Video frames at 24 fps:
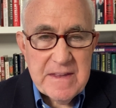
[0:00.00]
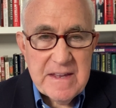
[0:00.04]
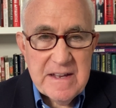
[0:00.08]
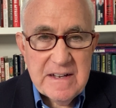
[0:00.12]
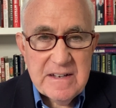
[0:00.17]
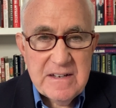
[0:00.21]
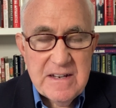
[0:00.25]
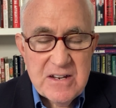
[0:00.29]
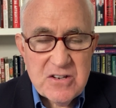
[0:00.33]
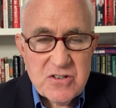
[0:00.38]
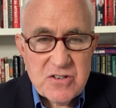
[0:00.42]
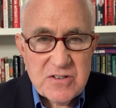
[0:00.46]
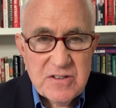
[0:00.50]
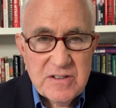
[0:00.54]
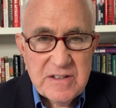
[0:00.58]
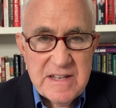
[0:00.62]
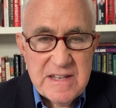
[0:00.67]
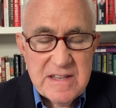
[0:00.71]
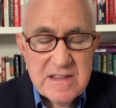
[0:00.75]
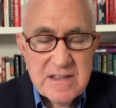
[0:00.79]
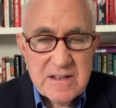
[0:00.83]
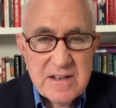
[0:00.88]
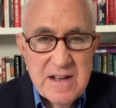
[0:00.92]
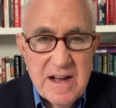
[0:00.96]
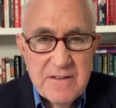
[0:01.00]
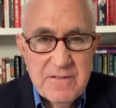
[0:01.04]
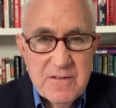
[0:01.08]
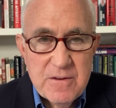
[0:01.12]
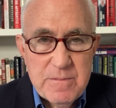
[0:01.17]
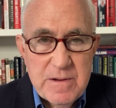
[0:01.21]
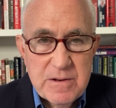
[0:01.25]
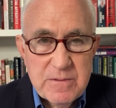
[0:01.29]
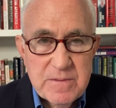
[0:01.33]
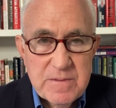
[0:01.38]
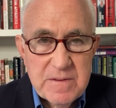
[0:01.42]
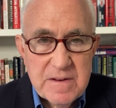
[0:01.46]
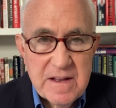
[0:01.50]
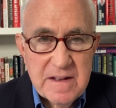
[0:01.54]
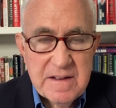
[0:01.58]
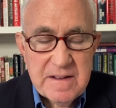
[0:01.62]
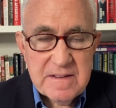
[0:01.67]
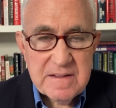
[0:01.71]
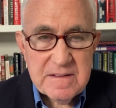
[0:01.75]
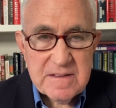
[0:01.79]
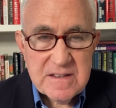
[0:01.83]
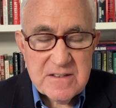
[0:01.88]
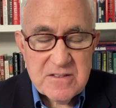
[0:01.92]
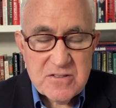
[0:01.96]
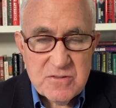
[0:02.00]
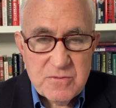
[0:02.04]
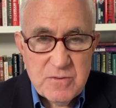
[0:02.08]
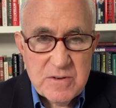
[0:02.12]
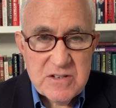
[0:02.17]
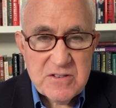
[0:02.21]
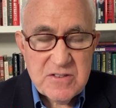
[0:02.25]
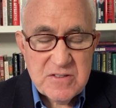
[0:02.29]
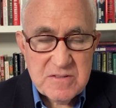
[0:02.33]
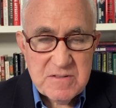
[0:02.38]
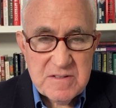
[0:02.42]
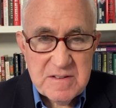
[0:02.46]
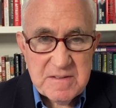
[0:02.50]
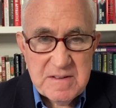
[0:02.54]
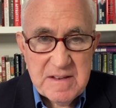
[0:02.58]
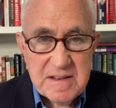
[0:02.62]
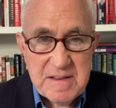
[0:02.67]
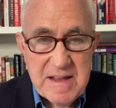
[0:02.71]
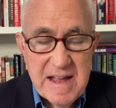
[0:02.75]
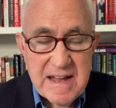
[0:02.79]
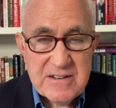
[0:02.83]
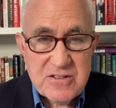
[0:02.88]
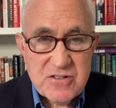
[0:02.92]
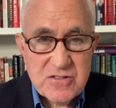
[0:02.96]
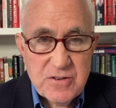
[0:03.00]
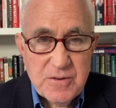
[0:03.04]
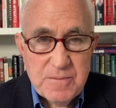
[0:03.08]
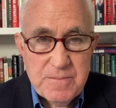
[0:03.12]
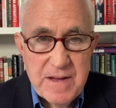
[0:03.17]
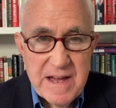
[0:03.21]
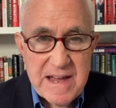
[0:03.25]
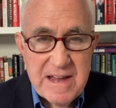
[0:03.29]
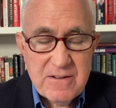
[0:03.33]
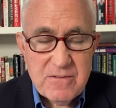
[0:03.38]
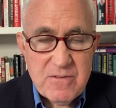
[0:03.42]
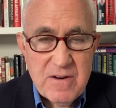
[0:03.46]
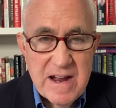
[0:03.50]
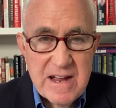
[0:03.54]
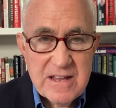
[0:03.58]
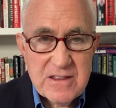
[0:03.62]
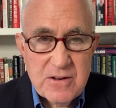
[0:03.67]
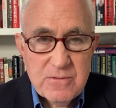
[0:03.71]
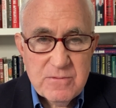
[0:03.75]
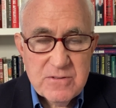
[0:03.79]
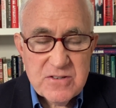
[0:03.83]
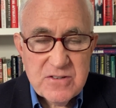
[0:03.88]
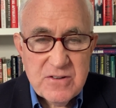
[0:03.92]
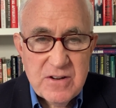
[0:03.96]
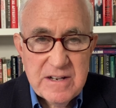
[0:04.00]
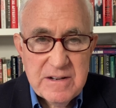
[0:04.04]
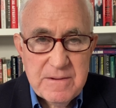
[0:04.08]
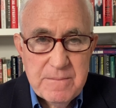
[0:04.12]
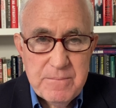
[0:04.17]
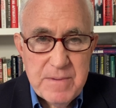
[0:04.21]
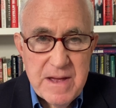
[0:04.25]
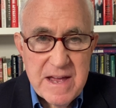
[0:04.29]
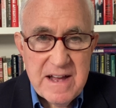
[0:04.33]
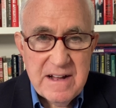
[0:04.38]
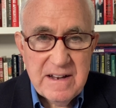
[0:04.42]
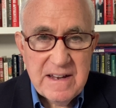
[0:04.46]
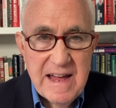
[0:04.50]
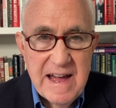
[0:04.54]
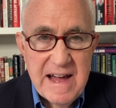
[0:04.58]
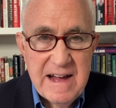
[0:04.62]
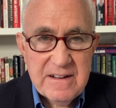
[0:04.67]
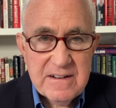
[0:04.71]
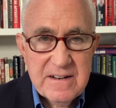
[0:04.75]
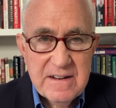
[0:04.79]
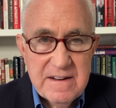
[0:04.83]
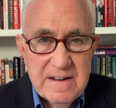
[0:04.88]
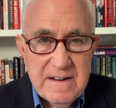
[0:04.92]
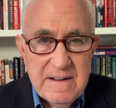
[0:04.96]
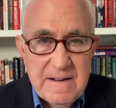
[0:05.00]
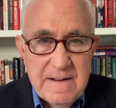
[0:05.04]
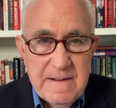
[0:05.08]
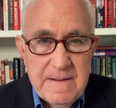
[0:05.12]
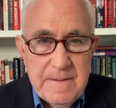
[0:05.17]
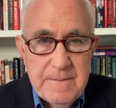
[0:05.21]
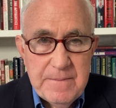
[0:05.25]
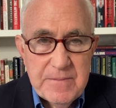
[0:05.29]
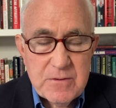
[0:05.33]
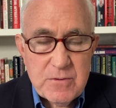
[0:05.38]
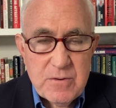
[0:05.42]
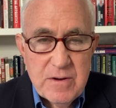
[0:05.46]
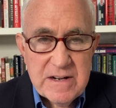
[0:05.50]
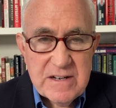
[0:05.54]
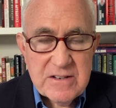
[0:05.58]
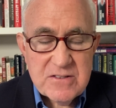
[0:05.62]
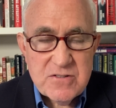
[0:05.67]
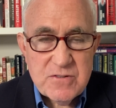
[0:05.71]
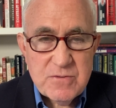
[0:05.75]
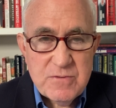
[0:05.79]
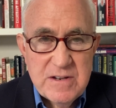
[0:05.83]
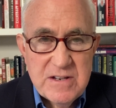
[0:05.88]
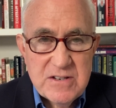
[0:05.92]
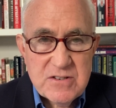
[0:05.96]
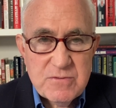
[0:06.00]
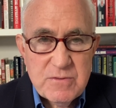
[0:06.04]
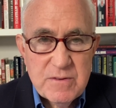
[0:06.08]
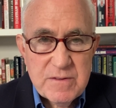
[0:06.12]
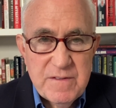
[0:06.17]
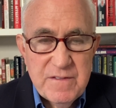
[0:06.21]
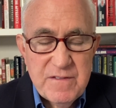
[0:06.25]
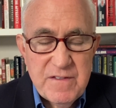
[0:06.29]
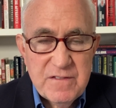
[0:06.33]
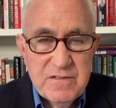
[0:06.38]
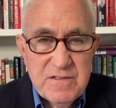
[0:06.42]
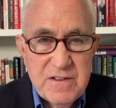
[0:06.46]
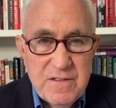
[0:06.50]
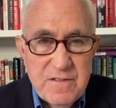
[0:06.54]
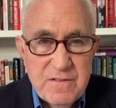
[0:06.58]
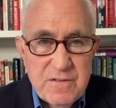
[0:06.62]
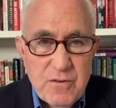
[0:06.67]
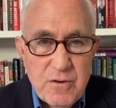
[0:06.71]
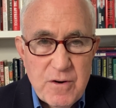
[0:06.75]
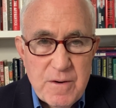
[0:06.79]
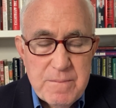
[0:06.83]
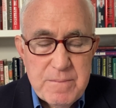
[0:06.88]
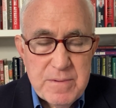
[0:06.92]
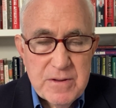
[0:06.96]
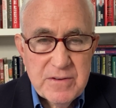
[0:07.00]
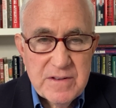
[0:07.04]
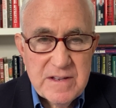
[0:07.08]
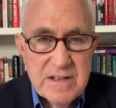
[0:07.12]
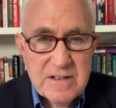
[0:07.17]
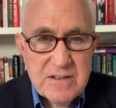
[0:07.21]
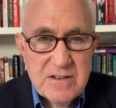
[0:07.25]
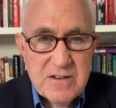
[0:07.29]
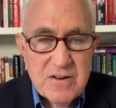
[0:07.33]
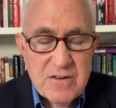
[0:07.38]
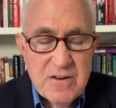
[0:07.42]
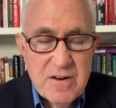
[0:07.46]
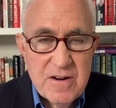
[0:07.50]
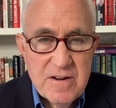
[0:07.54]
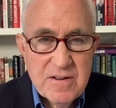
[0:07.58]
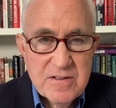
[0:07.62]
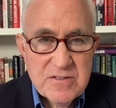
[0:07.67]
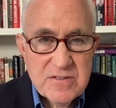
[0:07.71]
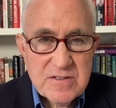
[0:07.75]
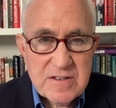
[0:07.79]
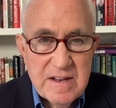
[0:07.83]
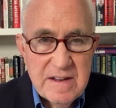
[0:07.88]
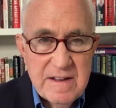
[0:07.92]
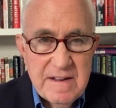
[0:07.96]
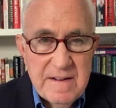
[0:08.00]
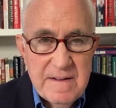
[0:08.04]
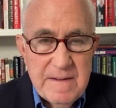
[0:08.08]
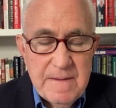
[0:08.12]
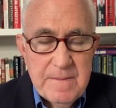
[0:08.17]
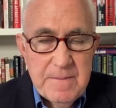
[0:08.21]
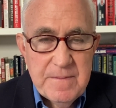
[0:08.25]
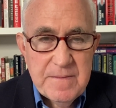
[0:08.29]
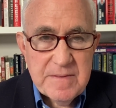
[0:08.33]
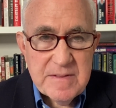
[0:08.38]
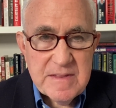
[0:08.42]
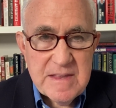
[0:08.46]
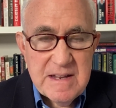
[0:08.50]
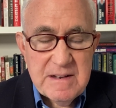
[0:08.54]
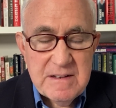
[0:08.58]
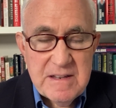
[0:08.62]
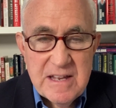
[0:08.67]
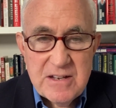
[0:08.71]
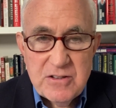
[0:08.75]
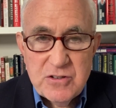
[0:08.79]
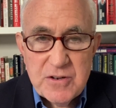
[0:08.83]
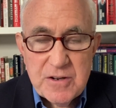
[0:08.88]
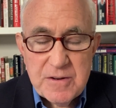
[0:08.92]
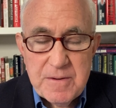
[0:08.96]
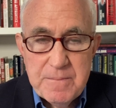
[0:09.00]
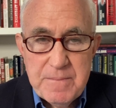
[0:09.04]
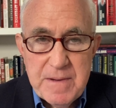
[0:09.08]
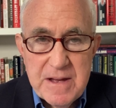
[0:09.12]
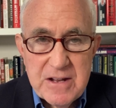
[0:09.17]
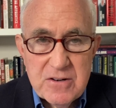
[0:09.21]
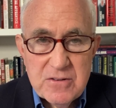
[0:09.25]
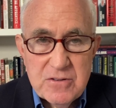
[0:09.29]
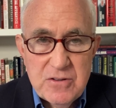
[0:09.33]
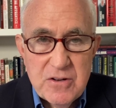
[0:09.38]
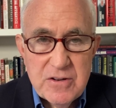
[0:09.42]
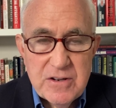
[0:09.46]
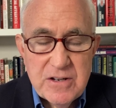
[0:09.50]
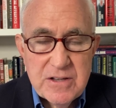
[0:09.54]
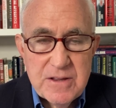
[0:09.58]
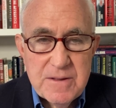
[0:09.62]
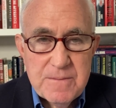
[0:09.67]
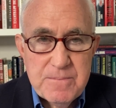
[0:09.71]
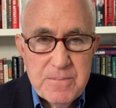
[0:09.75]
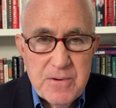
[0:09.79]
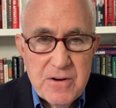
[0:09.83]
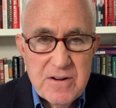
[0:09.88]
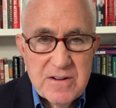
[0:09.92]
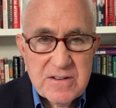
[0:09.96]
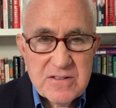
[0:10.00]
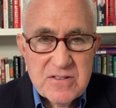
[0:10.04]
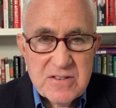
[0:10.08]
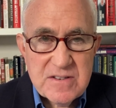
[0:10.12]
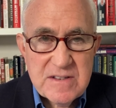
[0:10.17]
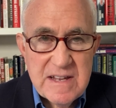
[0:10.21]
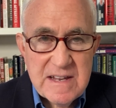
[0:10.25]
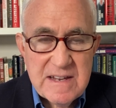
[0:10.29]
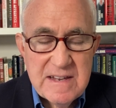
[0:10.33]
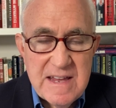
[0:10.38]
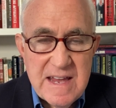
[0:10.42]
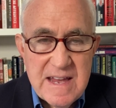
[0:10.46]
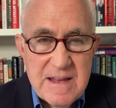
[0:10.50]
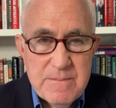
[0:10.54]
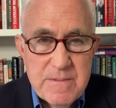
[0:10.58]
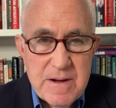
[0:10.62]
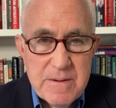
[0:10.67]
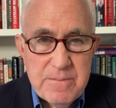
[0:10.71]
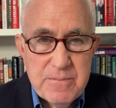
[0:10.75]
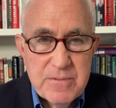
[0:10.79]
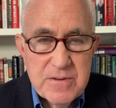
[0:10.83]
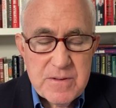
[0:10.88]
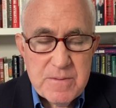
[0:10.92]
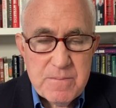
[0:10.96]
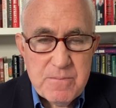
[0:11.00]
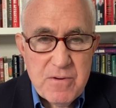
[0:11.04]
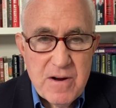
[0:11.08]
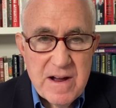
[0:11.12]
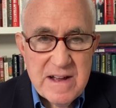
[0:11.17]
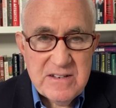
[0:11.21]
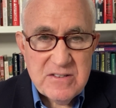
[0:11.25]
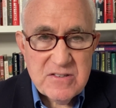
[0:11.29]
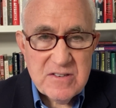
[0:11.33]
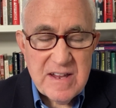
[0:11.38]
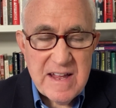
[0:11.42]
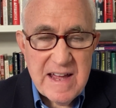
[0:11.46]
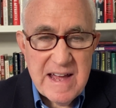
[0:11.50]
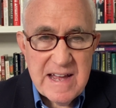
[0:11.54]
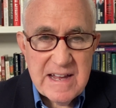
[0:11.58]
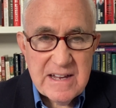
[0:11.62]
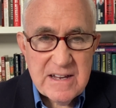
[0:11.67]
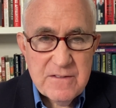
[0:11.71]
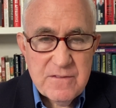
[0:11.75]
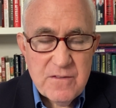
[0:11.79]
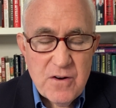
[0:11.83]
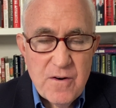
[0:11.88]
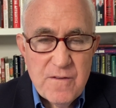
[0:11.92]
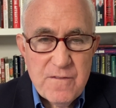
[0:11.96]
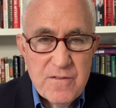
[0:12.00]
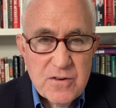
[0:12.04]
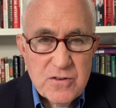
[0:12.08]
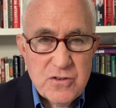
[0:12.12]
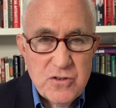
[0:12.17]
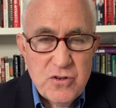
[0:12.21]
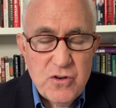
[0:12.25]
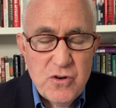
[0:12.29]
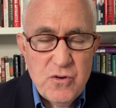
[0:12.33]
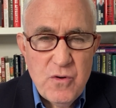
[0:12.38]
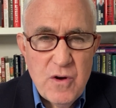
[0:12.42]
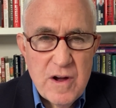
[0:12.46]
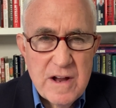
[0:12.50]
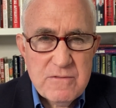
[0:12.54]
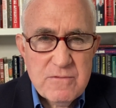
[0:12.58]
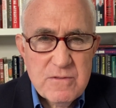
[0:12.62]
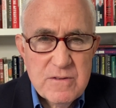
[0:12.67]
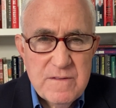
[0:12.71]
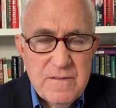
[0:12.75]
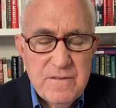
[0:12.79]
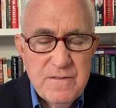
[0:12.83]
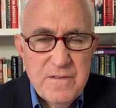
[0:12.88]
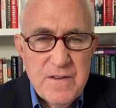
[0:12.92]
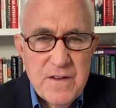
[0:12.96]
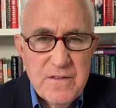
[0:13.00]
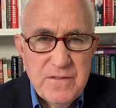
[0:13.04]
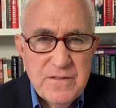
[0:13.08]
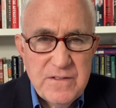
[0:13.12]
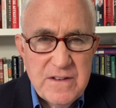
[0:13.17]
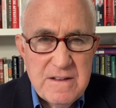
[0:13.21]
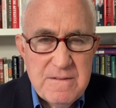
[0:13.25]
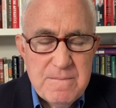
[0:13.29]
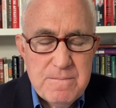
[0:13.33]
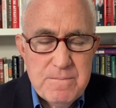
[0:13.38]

Initially, the government, the Swiss National Bank, rather, was going to bail out Credit Suisse with 54 billion euros. Then they took a better look at the books and they came up with a price tag of over 250